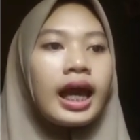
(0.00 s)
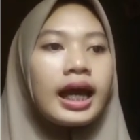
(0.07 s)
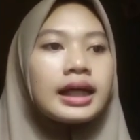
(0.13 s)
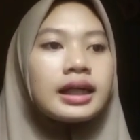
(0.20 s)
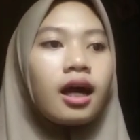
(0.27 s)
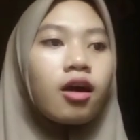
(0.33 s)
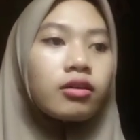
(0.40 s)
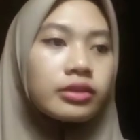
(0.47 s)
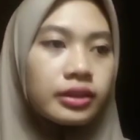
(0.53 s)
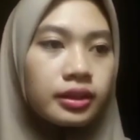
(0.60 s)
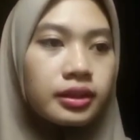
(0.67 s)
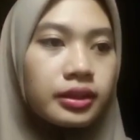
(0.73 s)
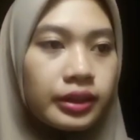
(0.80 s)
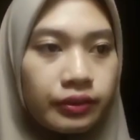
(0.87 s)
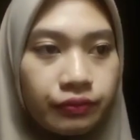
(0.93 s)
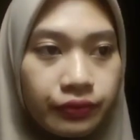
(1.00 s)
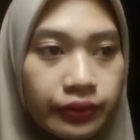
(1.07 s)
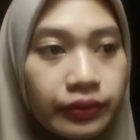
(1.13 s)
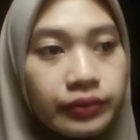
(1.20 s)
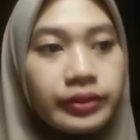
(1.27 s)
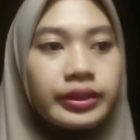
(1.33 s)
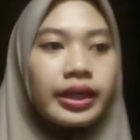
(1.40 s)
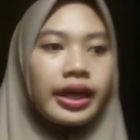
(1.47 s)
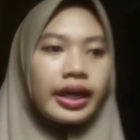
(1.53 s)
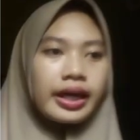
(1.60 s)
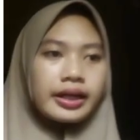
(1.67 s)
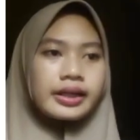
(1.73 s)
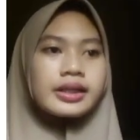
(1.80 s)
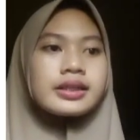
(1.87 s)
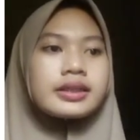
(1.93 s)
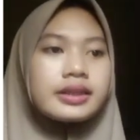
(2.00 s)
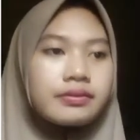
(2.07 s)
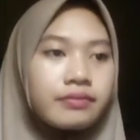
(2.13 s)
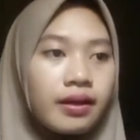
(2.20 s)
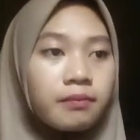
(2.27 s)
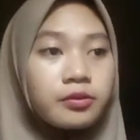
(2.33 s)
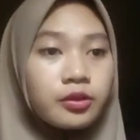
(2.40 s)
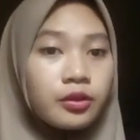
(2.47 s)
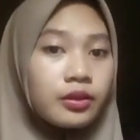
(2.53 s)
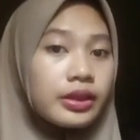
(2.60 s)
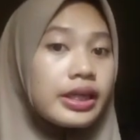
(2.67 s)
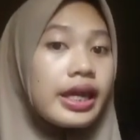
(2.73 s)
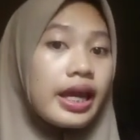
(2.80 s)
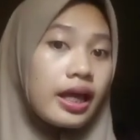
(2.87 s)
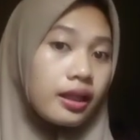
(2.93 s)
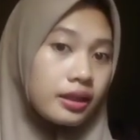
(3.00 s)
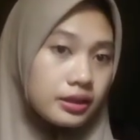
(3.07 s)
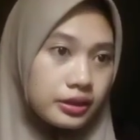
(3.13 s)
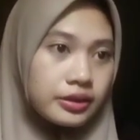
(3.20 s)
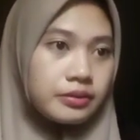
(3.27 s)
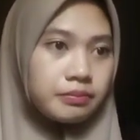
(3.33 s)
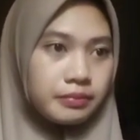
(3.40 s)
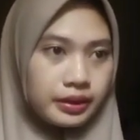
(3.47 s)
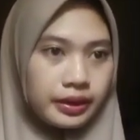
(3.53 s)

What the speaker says: auxiliary verbs, ergative absolute alignment.